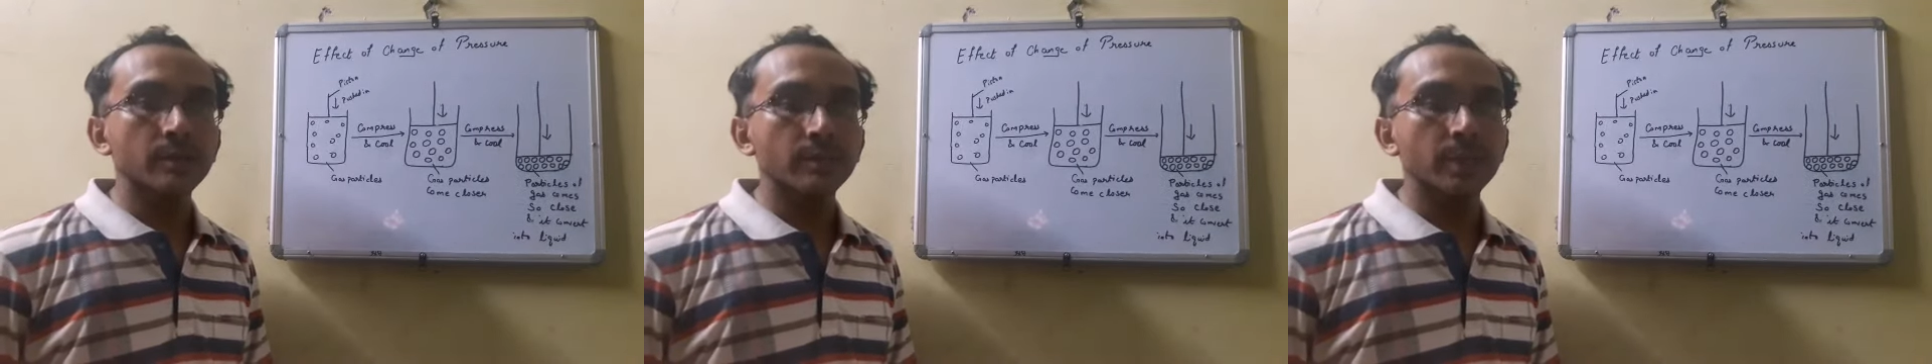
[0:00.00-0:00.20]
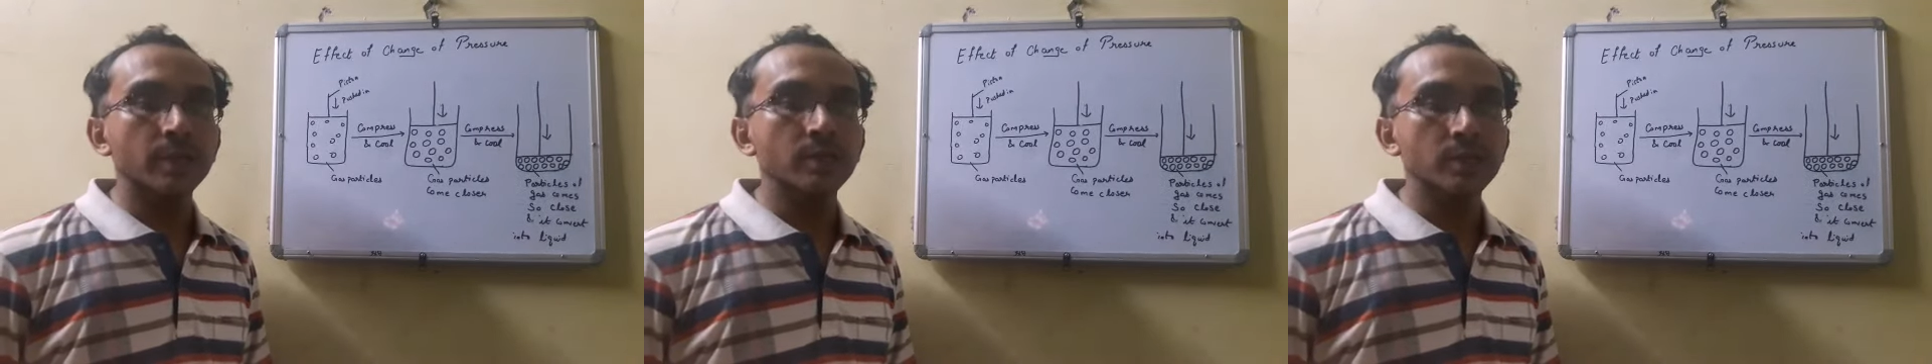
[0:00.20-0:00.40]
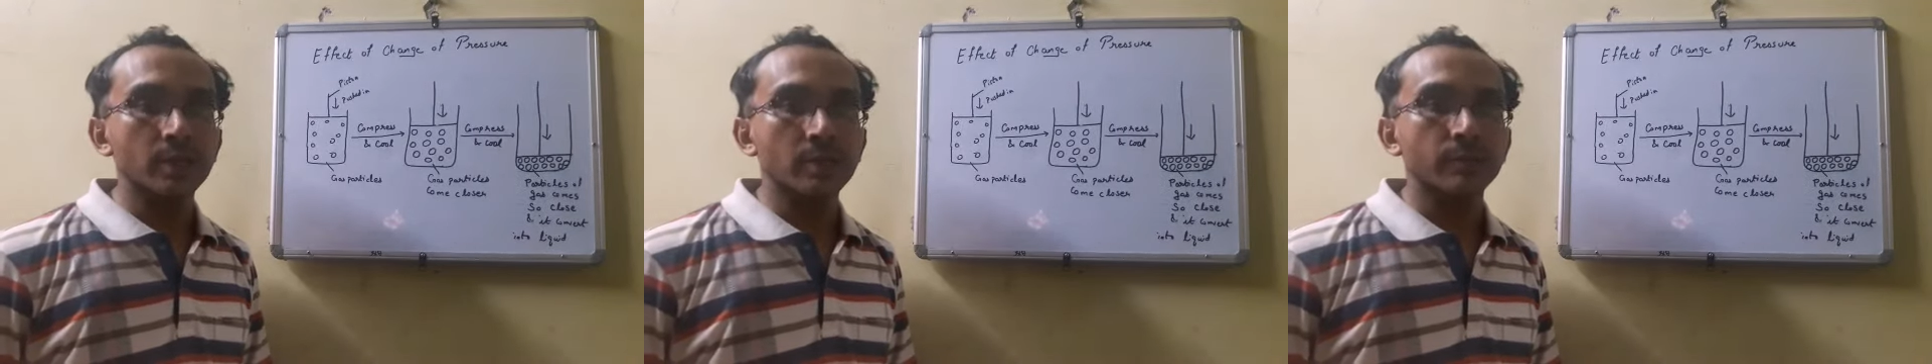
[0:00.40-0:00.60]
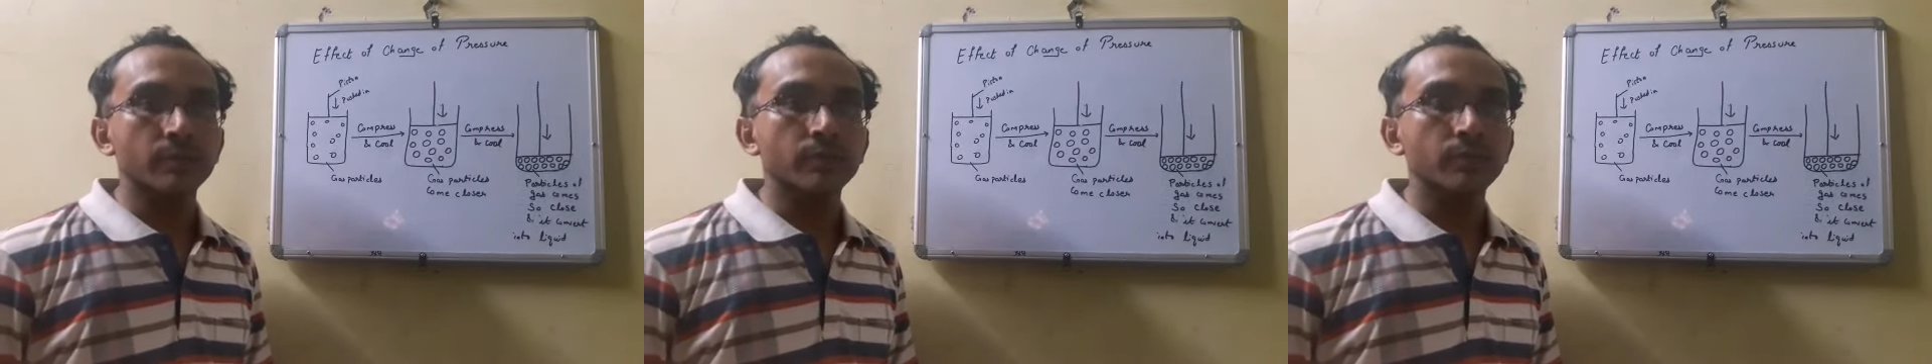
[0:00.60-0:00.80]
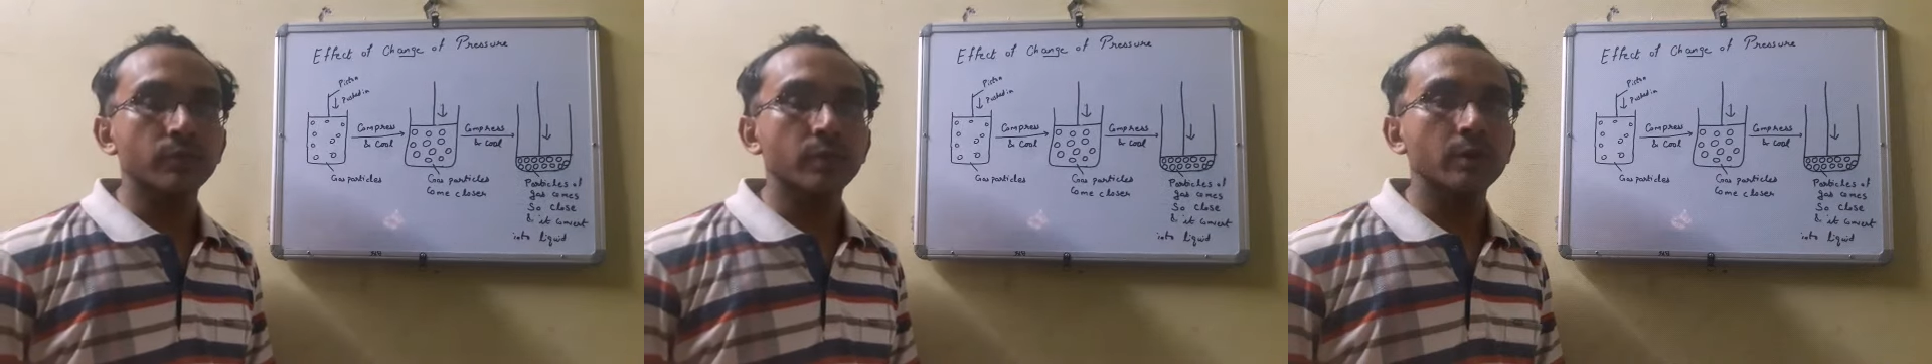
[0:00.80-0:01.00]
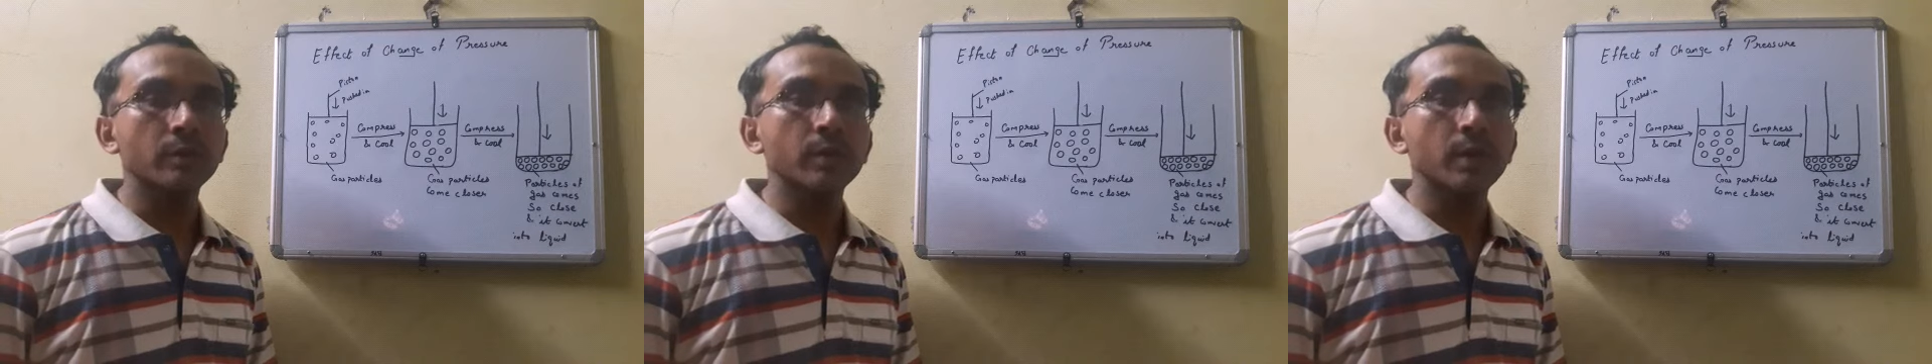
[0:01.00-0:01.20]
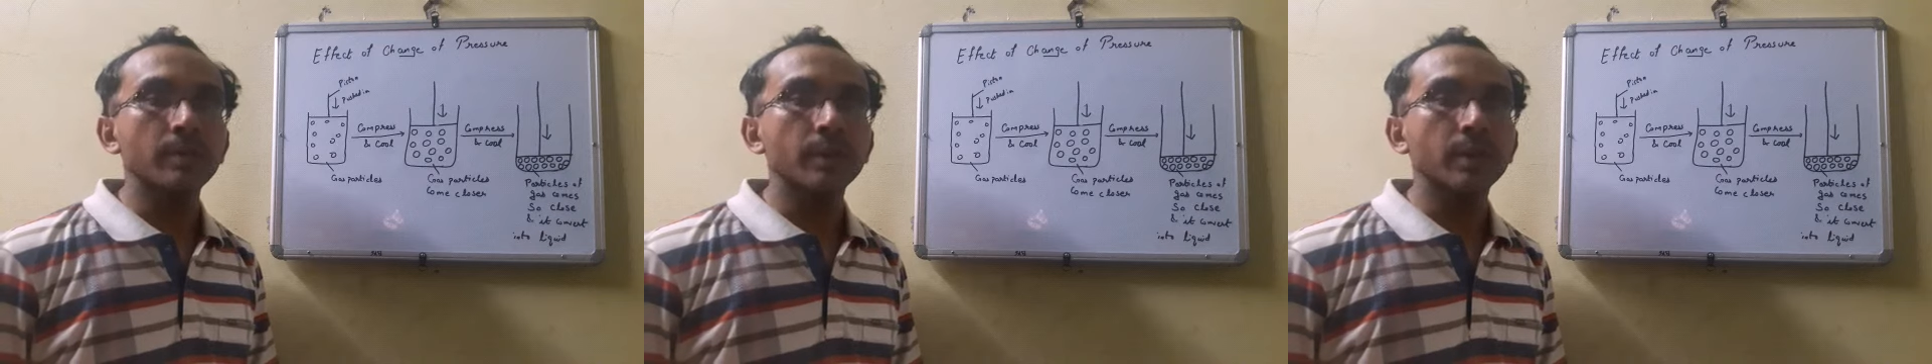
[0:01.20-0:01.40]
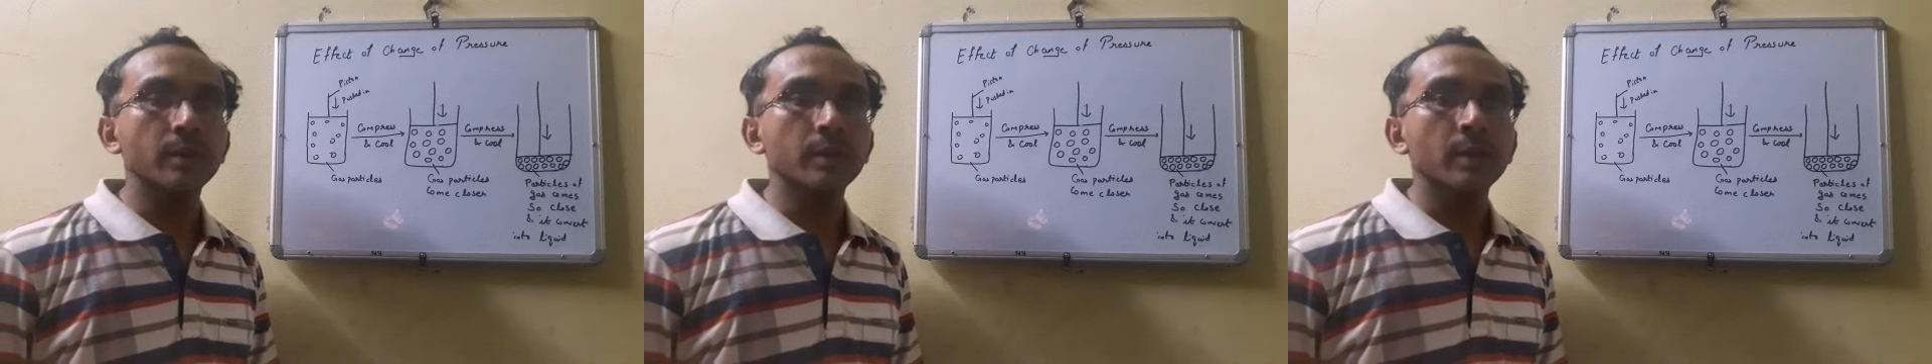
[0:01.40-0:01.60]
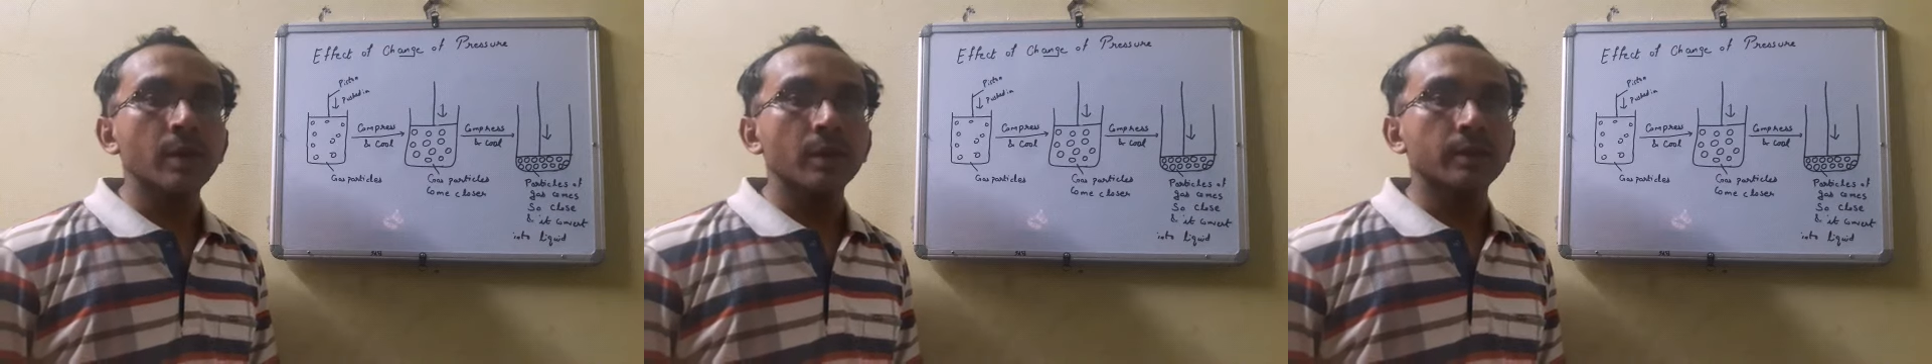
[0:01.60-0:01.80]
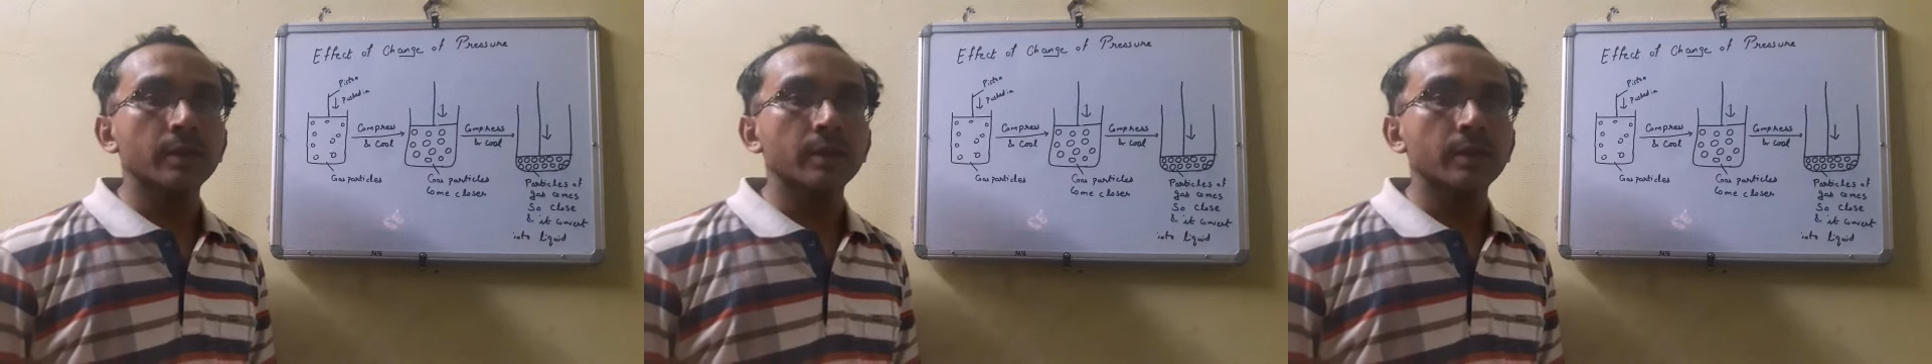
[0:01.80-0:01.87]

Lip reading: temperature, what will happen?